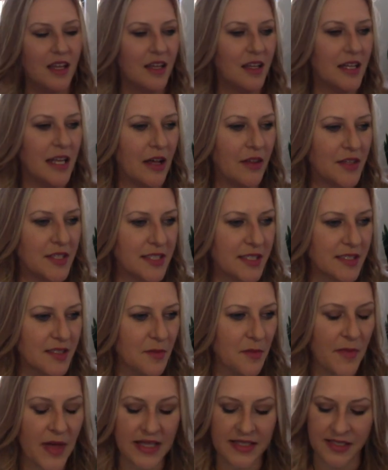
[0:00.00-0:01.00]
Now, this is a
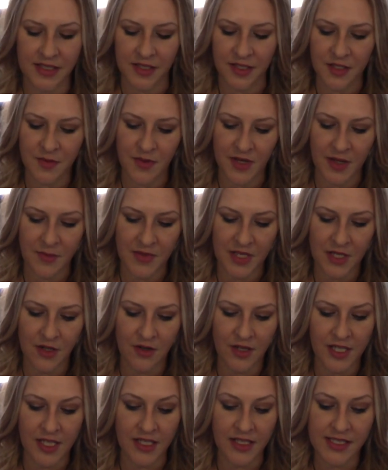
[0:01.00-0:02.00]
message, but I'm
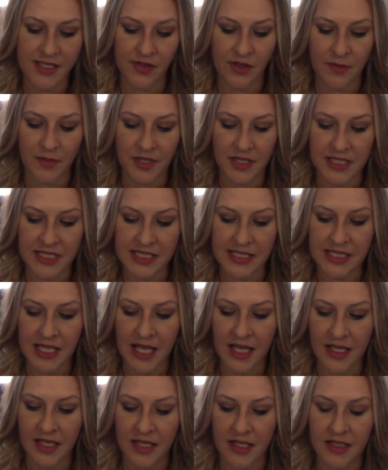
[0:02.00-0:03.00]
hearing it, so I'm going to
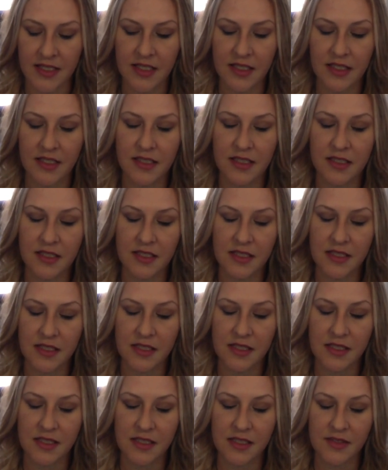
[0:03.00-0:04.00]
say it.
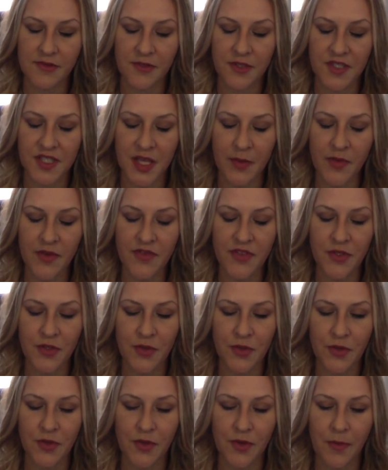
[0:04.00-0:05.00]
For some of
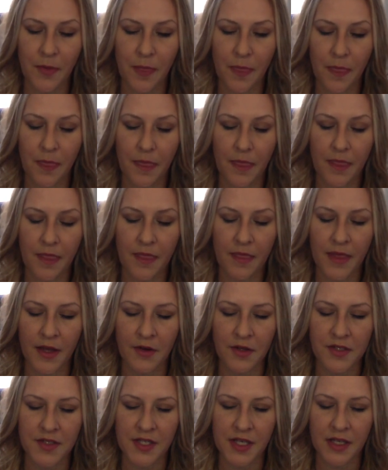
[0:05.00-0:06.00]
you, there
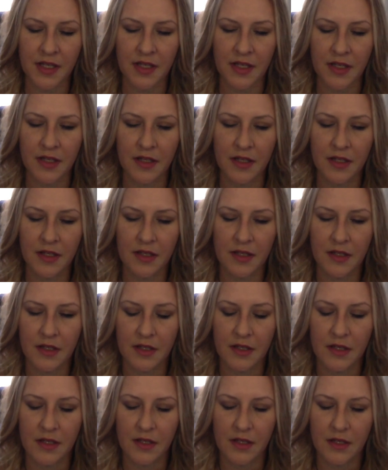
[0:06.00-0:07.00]
is a
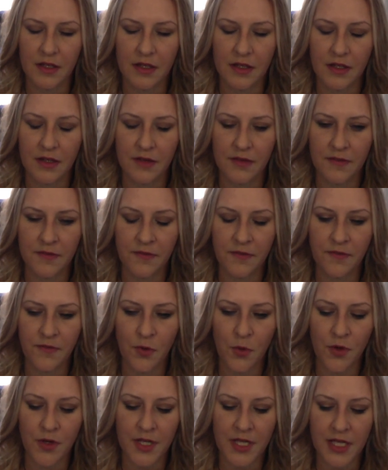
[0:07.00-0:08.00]

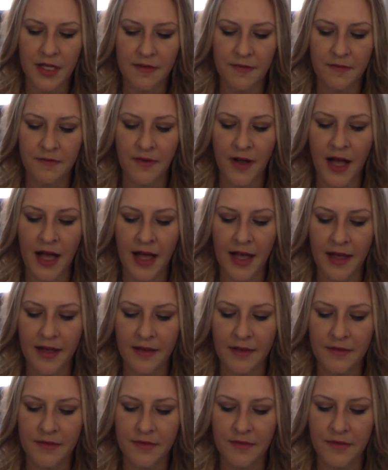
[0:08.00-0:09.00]

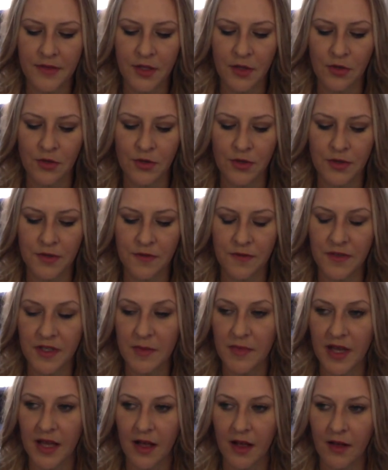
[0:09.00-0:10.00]
45-year-old
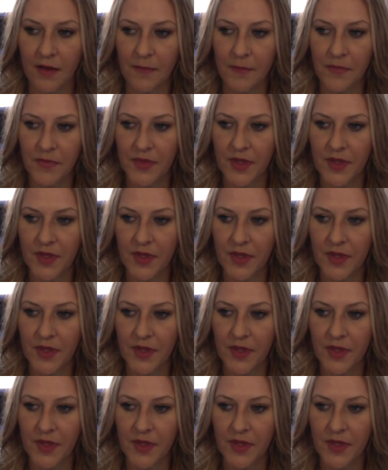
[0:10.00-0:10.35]
female